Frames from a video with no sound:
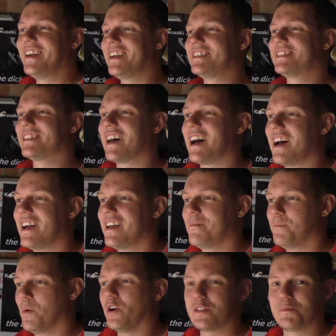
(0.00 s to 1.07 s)
is that
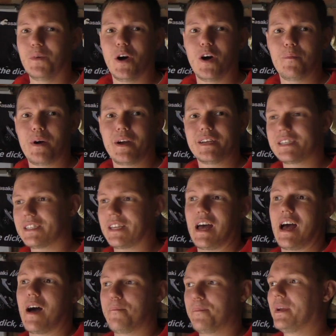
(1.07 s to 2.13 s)
most motorbikes
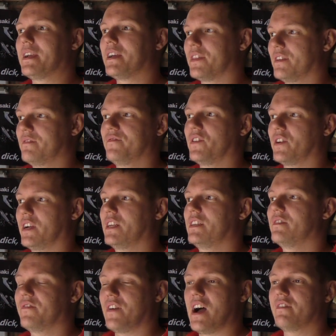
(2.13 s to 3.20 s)
that are bigger than
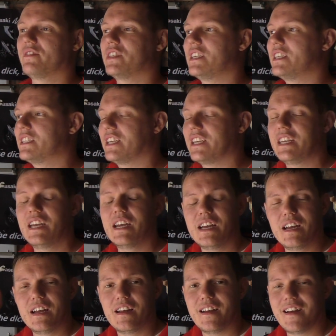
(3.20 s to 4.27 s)
fucking 5cc,
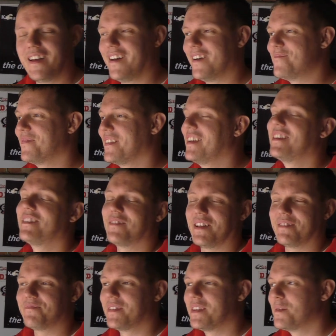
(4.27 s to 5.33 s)

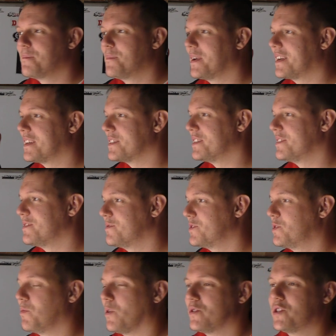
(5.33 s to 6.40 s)
well, bigger than
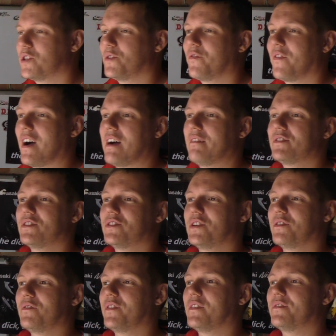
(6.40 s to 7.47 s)
125s and
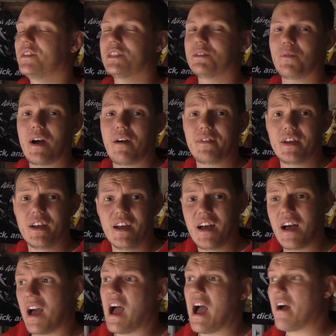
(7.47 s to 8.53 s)
250s or what have you,
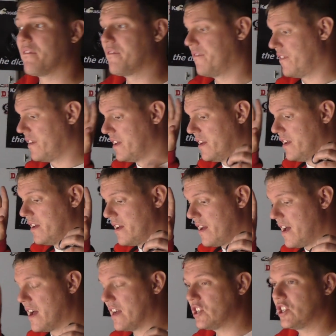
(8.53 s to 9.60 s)
have
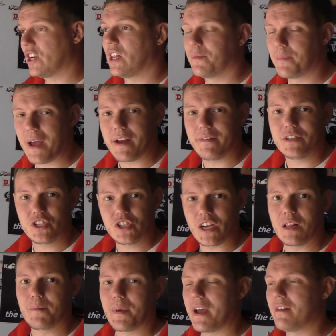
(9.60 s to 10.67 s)
shell bearings.
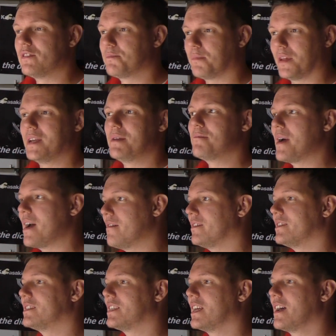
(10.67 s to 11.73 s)
Shell bearings, plain
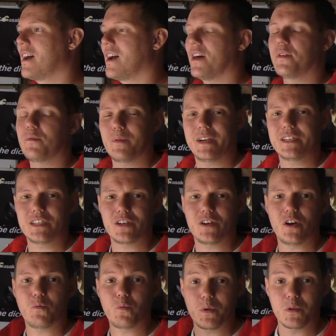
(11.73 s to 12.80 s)
bearings are the way to
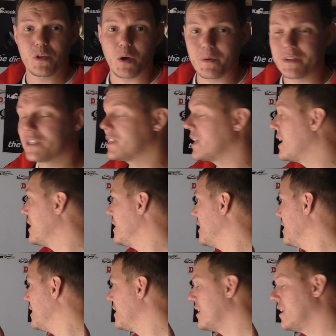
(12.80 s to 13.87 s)
go. We'll go into that
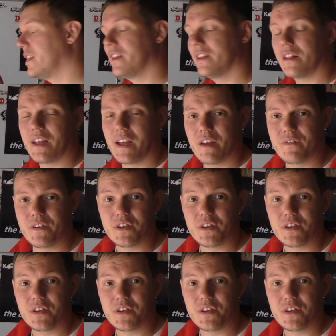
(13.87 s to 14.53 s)
in a later